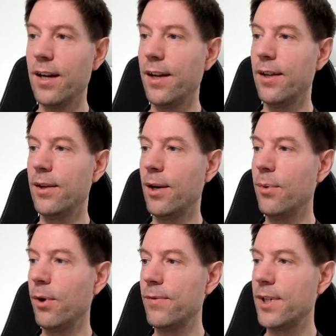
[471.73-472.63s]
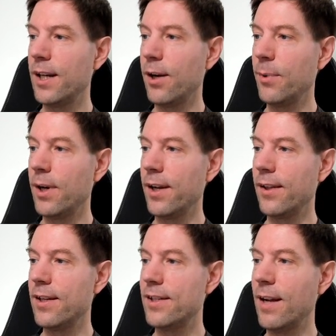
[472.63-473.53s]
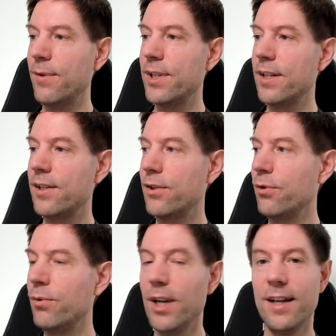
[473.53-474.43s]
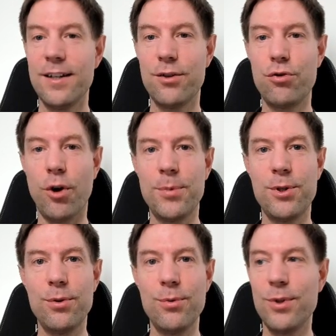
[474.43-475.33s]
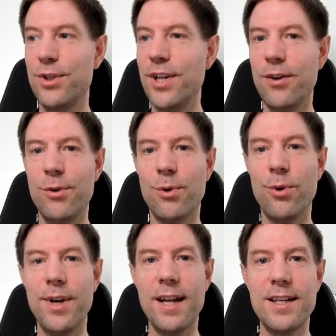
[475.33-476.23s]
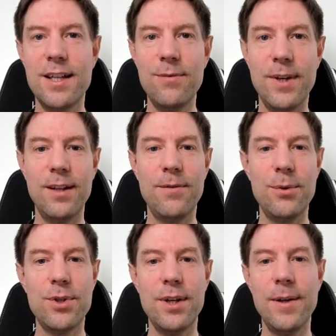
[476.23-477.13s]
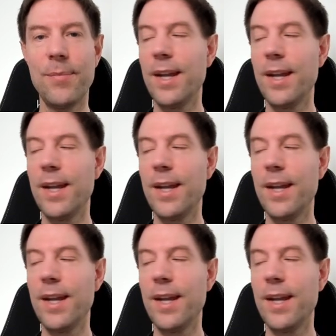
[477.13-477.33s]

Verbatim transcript: I, you know, obviously I would like this deficit to to drop to zero or negative in the future.